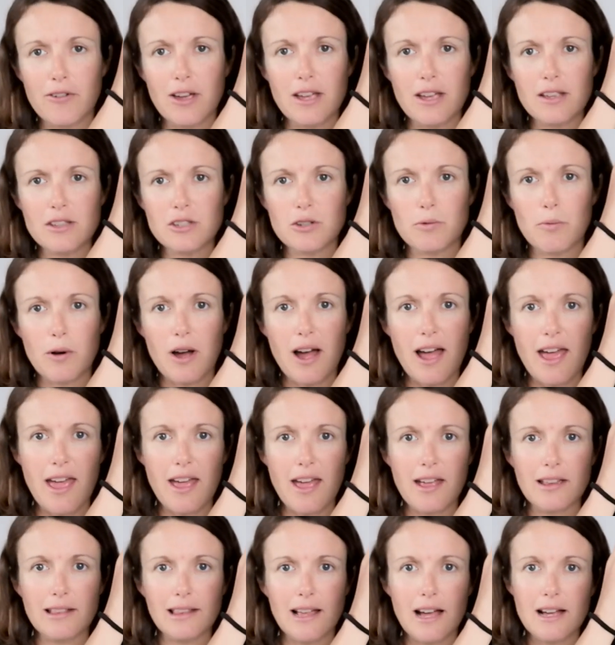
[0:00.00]
fit to what I
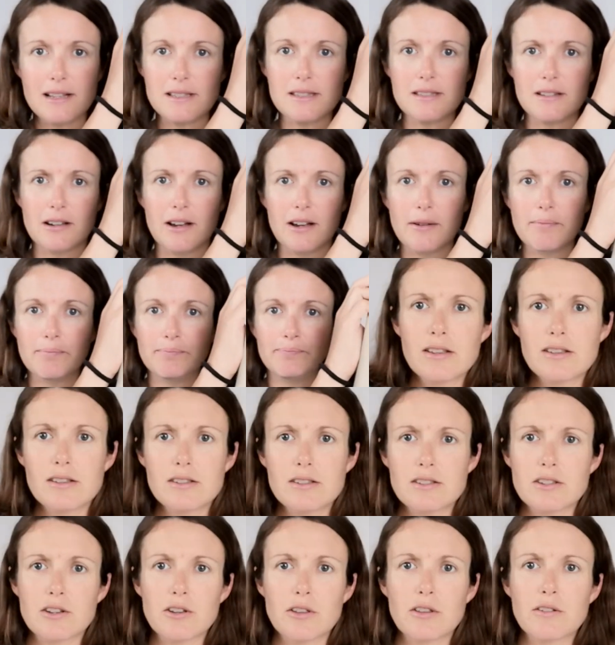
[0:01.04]
had last time.
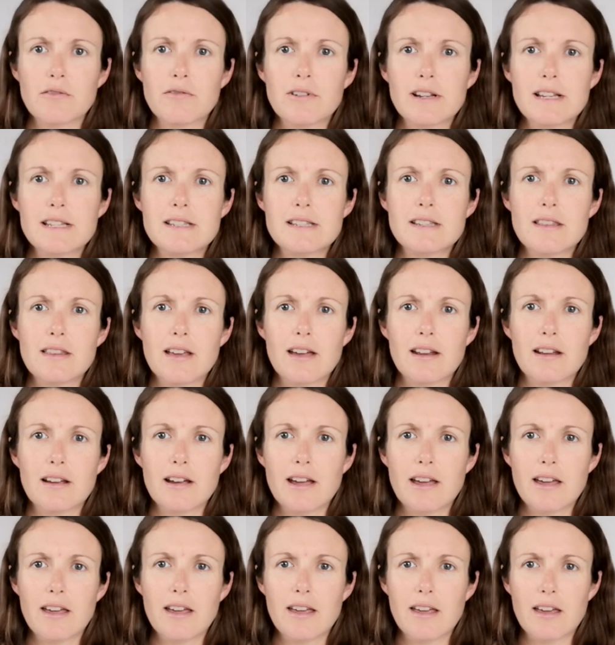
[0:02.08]
So the reason that
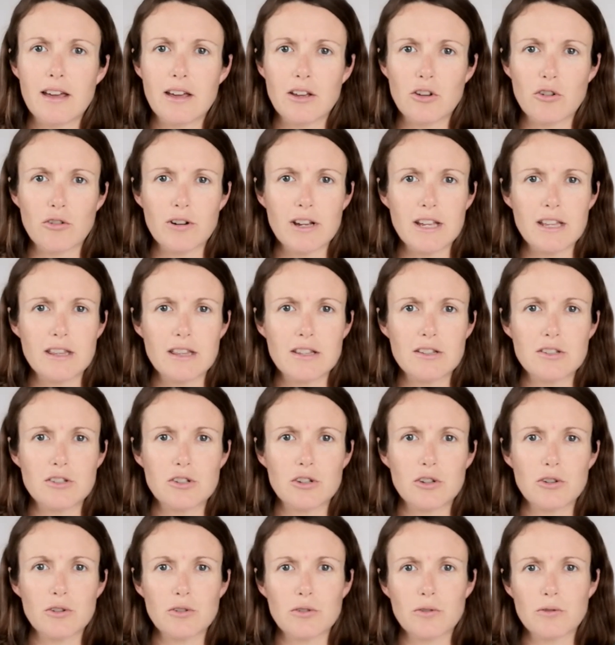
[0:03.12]
I agreed
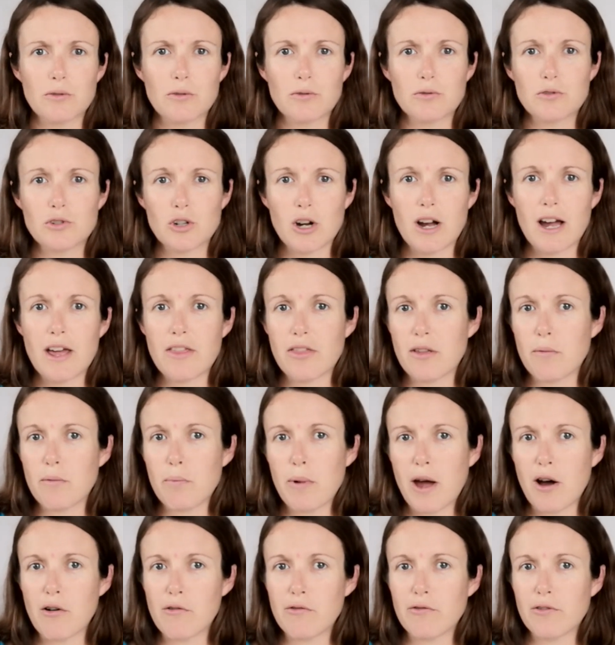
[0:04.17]
to try the
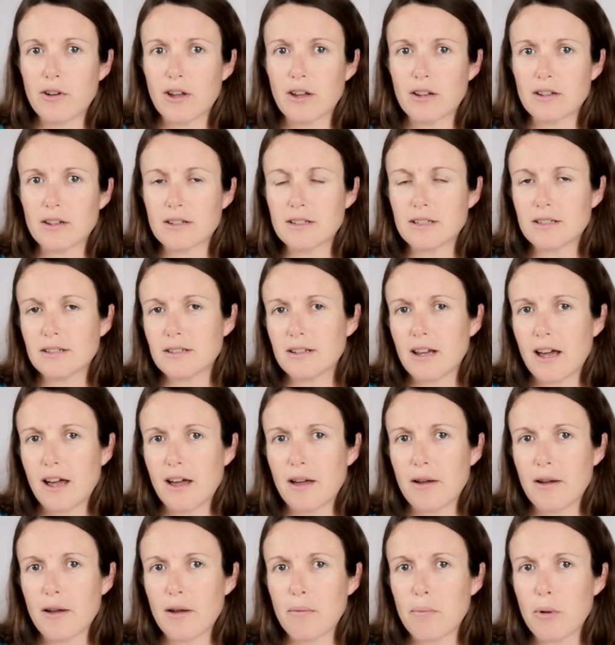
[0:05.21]
Bellefit
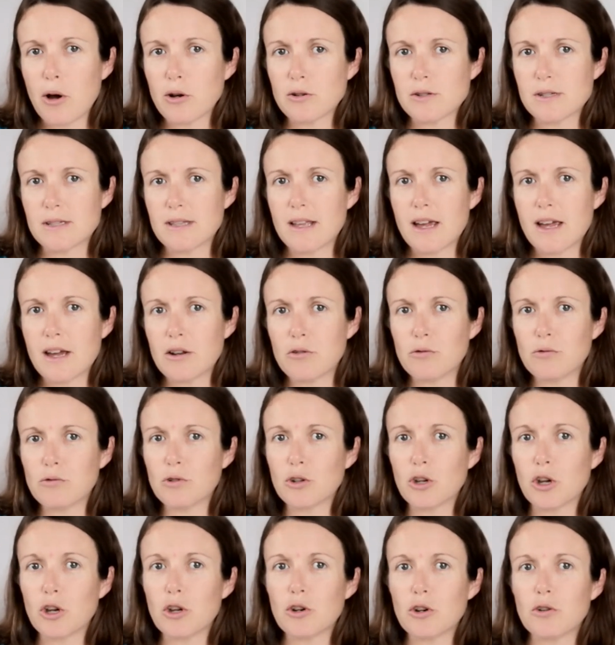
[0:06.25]
postnatal
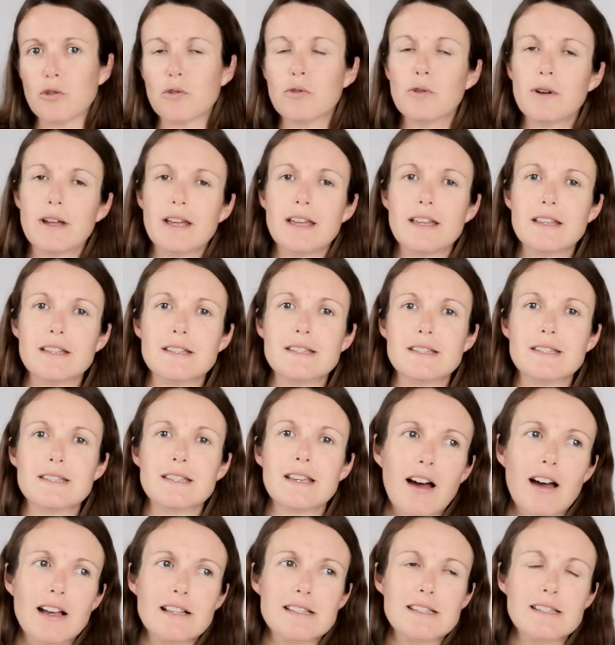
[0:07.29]
girdle is
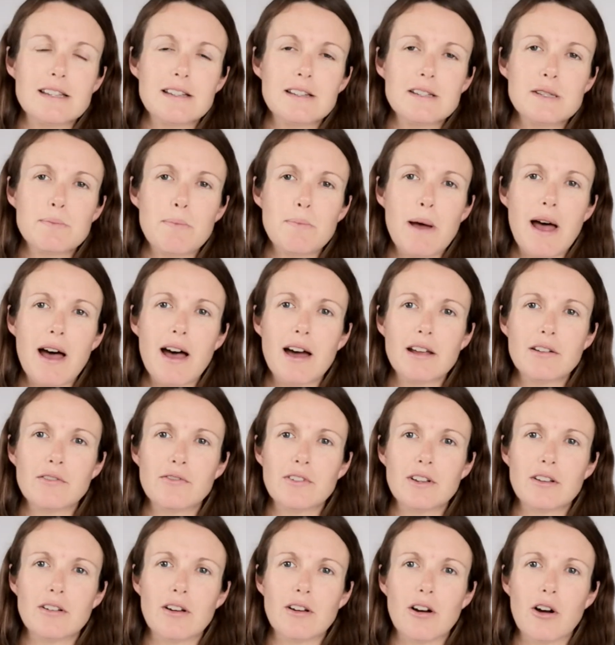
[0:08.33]
I see it as part
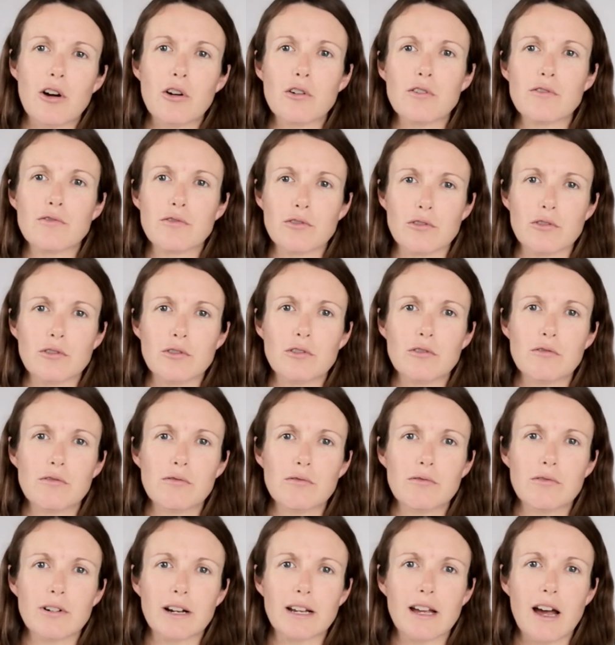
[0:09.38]
of an overall
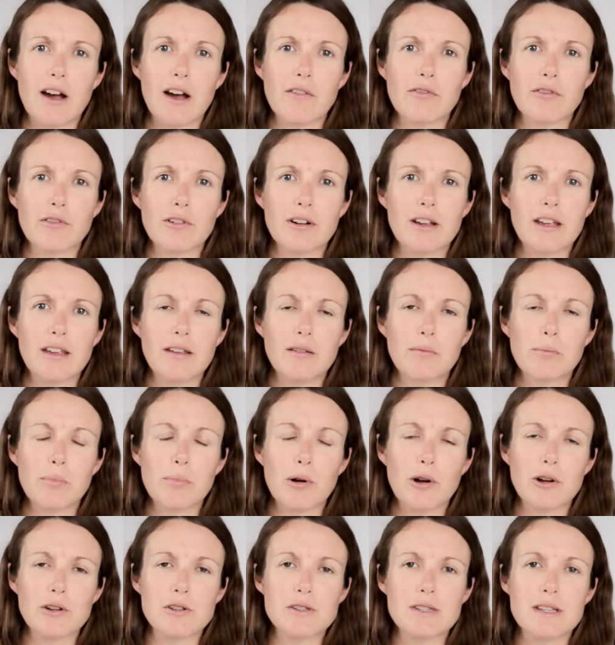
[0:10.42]
recovery
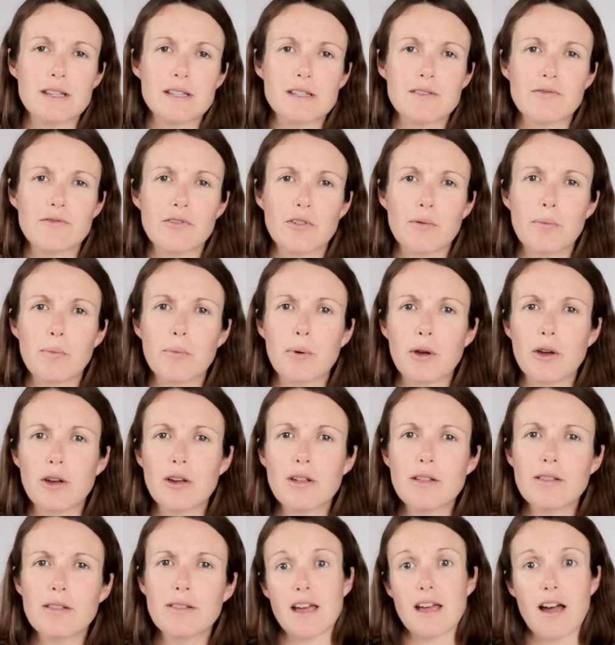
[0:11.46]
process from
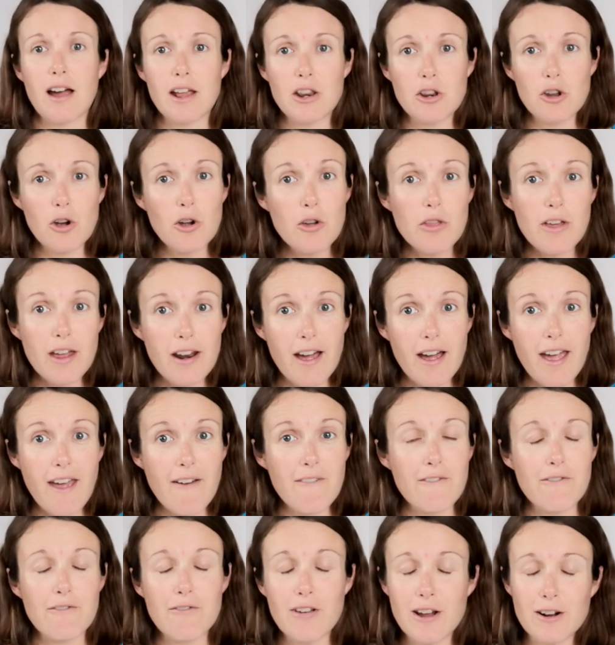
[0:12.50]
birth. I know that I
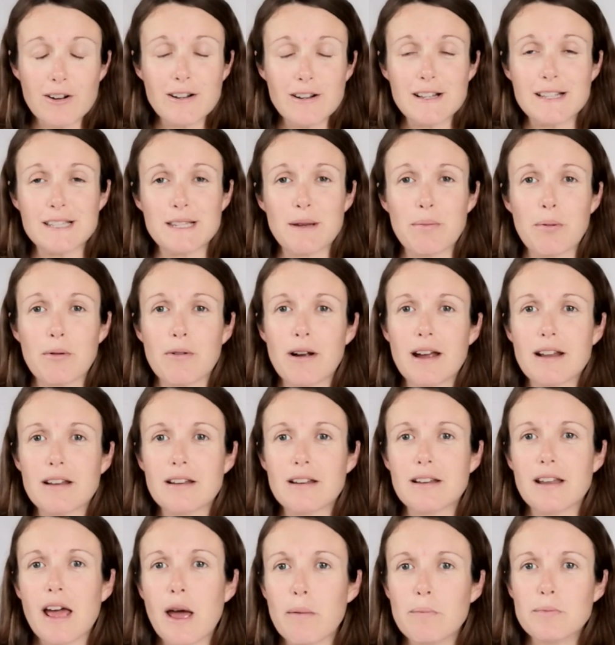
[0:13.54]
have very
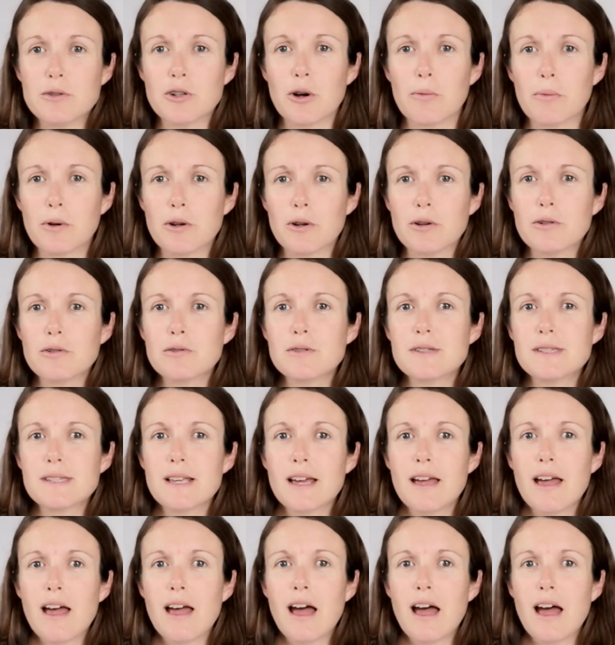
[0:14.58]
separated abdominals.